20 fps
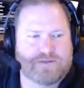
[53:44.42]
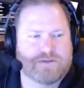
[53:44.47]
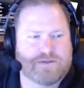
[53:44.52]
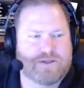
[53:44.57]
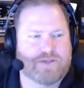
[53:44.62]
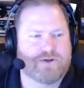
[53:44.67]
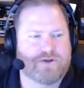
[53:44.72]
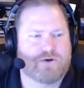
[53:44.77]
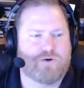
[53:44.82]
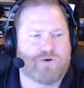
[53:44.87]

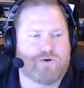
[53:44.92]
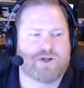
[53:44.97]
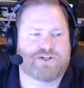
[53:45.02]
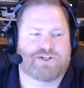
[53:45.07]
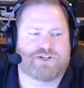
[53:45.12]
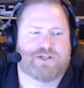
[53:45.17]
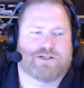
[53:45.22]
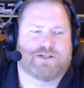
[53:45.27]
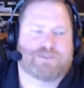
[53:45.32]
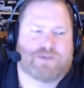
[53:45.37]
another
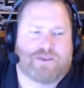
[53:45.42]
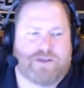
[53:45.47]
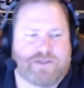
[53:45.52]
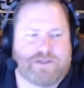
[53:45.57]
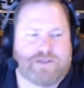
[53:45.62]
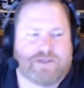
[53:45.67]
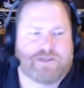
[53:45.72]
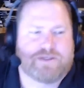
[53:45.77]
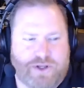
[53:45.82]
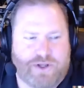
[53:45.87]
question that's I think
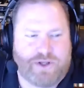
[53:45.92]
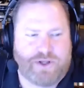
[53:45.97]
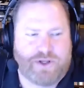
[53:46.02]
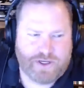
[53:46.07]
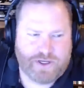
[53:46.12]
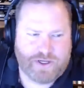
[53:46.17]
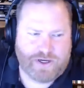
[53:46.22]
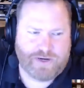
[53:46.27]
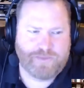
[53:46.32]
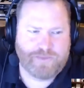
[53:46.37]
is pretty
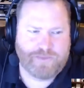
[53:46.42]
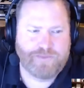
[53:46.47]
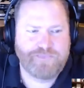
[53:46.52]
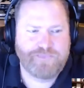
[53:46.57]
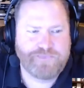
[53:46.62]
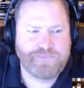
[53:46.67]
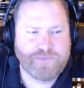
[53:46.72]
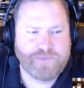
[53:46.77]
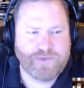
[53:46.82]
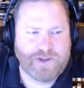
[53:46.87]
good,
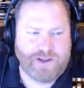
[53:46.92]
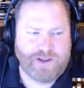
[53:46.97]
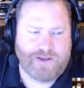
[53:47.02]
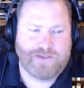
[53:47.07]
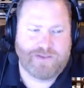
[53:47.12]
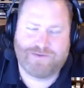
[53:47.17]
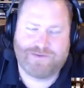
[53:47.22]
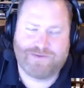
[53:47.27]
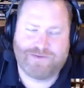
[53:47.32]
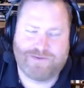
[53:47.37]

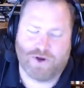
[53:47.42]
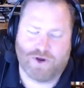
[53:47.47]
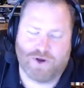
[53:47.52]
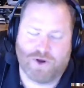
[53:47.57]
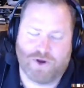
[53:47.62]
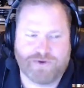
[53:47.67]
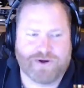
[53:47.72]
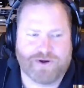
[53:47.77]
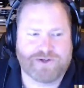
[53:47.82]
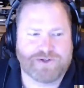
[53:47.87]
and they're all
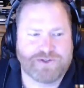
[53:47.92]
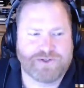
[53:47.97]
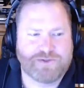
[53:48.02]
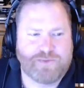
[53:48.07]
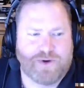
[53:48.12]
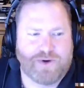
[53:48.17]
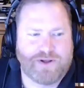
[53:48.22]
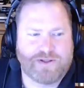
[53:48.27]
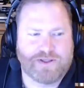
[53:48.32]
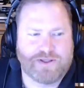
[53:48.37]
good questions.
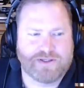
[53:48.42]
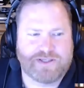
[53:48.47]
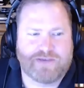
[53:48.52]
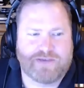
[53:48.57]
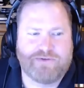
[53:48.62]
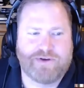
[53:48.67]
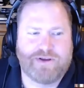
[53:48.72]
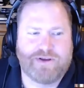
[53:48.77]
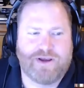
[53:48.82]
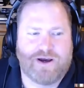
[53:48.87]
But does
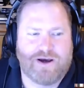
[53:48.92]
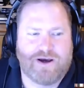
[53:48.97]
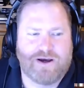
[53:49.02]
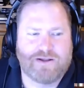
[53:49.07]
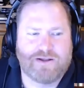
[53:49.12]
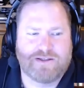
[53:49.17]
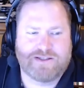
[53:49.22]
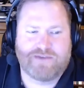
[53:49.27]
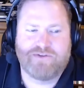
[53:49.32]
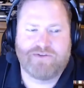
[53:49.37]

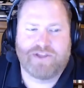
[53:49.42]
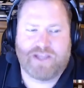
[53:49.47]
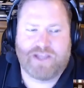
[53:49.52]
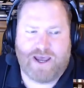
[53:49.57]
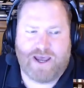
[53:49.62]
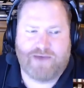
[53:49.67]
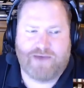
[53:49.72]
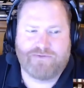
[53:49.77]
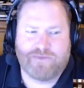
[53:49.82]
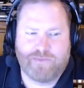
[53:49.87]
everything
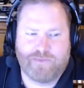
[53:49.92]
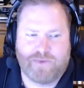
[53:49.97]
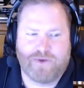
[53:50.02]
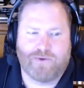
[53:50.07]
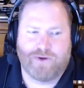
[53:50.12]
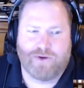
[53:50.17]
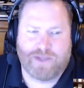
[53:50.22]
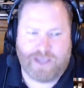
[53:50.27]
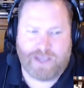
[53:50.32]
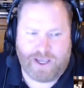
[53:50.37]
have to be
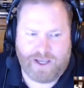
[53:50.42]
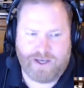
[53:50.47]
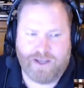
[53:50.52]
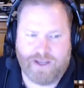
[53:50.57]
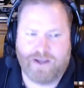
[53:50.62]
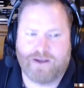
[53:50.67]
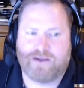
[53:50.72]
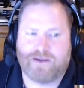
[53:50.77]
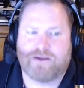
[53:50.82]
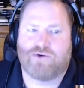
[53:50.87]

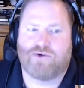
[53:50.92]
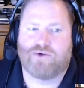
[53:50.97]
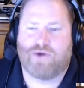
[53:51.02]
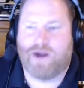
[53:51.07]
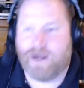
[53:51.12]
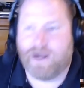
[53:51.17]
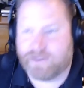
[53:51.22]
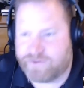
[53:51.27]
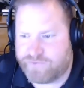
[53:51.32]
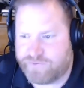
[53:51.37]
organic,
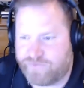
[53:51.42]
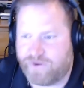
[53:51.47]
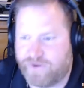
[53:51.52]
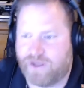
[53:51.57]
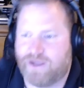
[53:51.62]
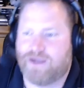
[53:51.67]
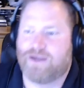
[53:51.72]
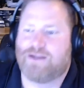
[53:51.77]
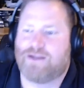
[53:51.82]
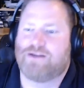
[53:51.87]

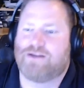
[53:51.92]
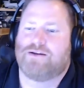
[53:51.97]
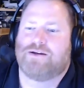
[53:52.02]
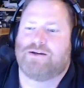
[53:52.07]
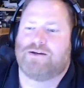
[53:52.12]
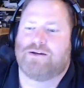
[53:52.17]
grass-fed,